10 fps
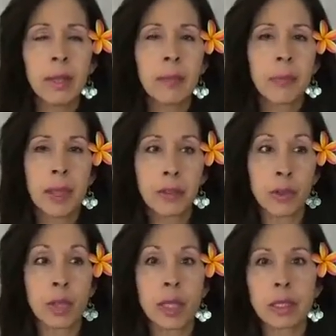if
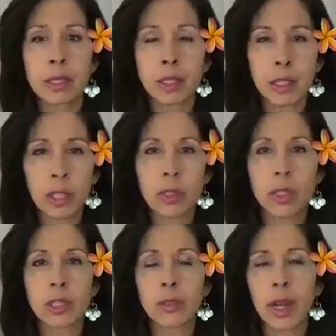you get
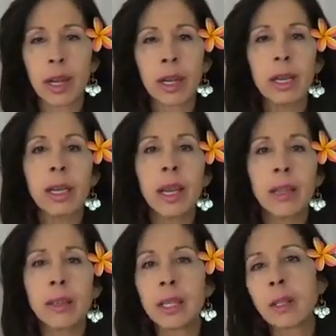discouraged, right?
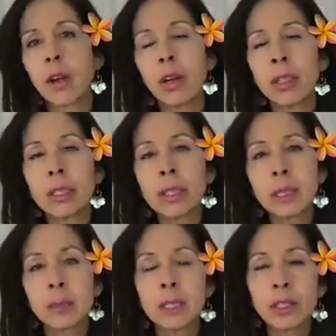And then all the
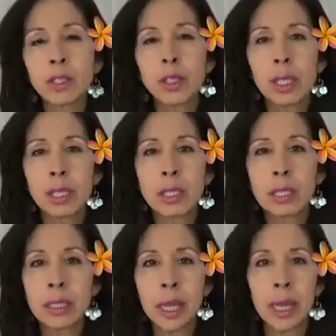steps that you need to
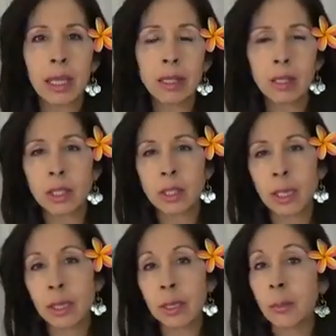take, this is
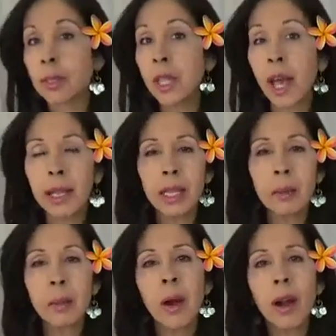like the planning
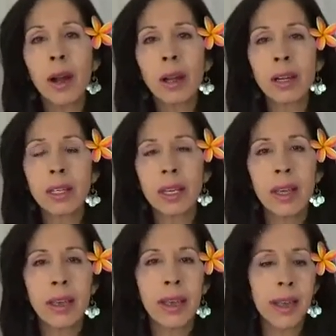part,
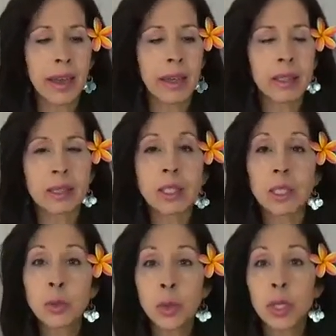and this
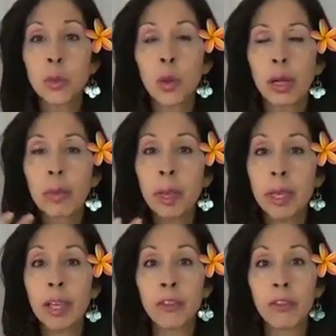is where you want to
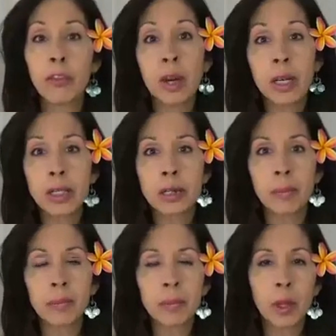make it fun.
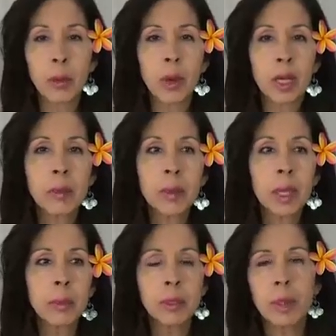You want to be
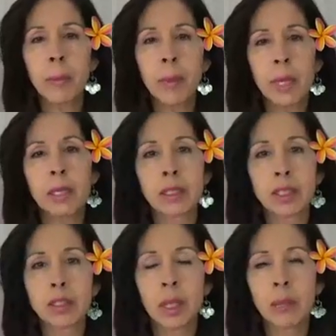able to make your
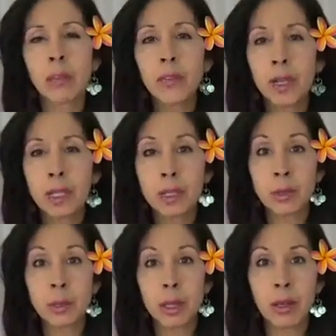dream fun as
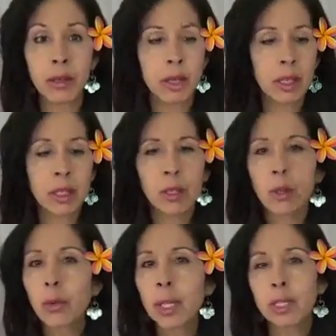well. You
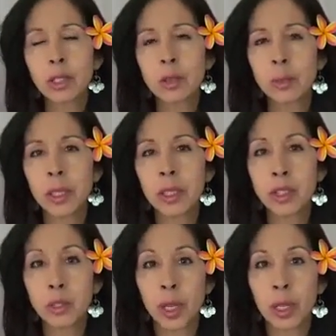don't want it to be a
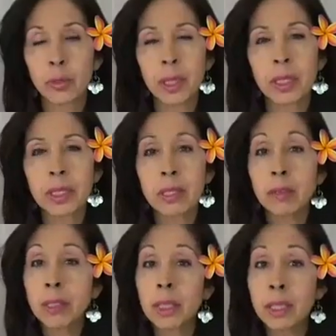dread, because
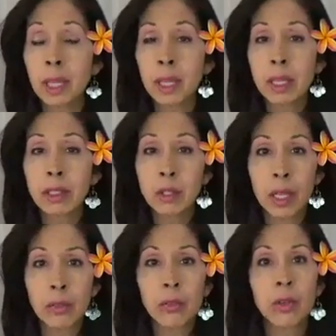if it's
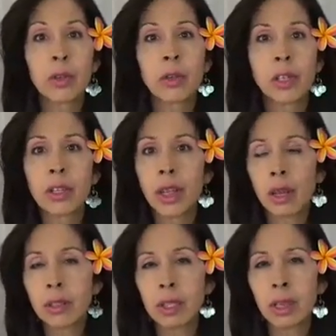dreadful or you're
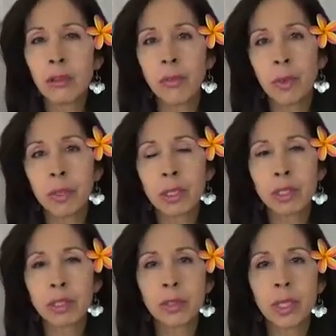not looking forward
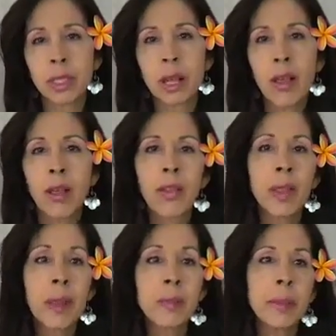to it,
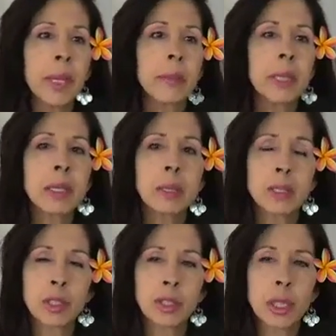then maybe
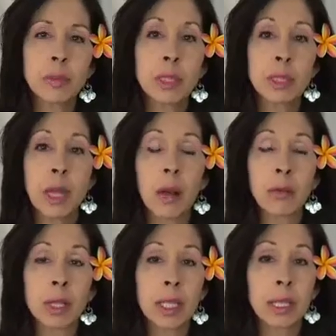this dream is not
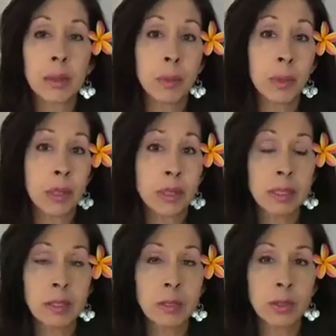really
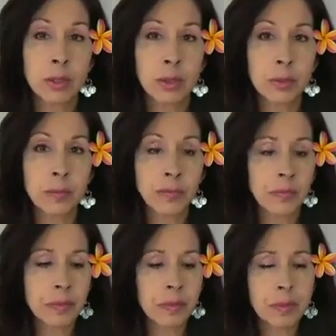important to you.
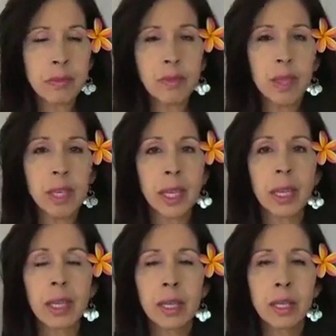
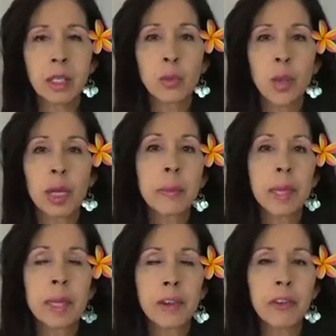Okay, you want to
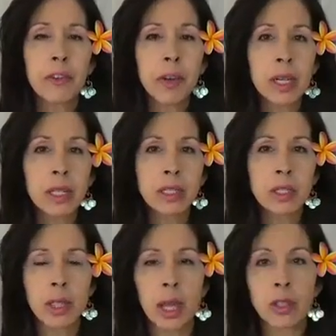make it fun
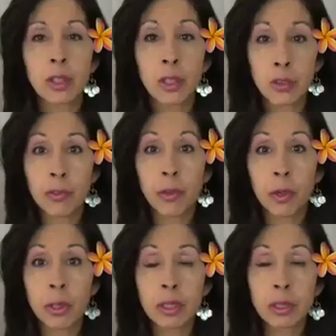so that you look
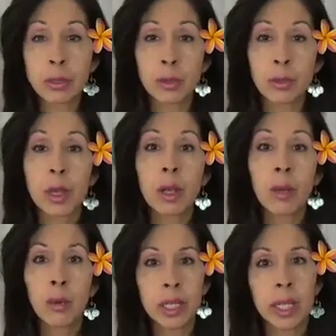forward to
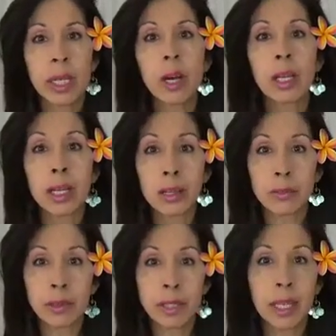working on it
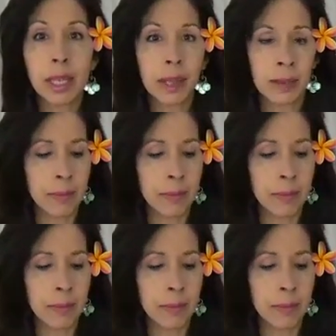every day.